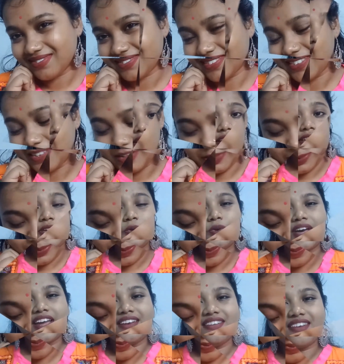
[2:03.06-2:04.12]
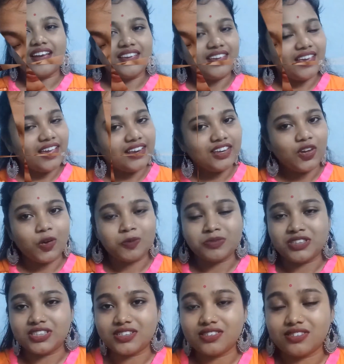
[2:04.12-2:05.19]
You can try any of
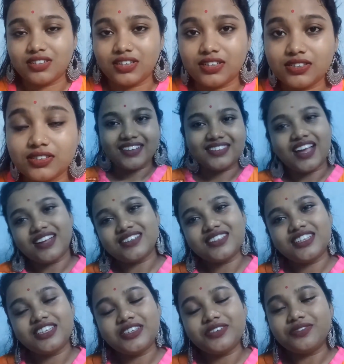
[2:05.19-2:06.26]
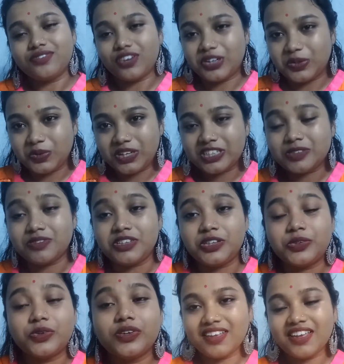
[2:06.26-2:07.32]
these tricks. That's it for today's
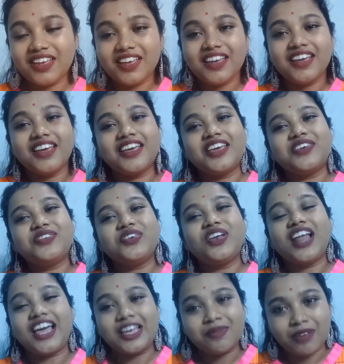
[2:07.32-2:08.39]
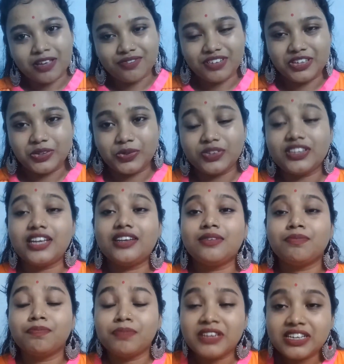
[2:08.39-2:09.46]
video. If you like my video,
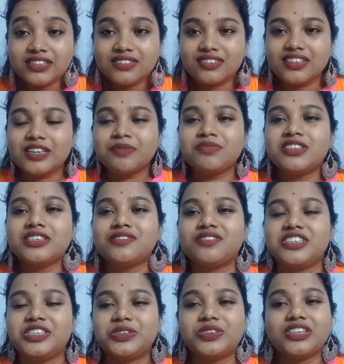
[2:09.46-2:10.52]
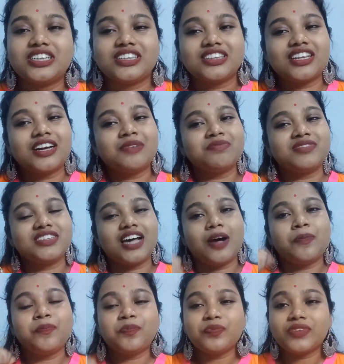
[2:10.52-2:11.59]
then please give this video a thumbs
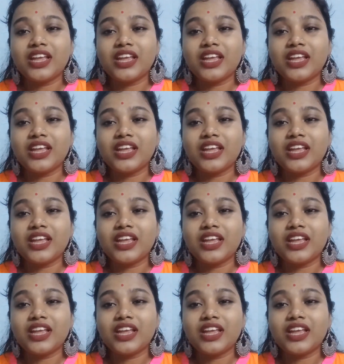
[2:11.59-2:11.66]
up,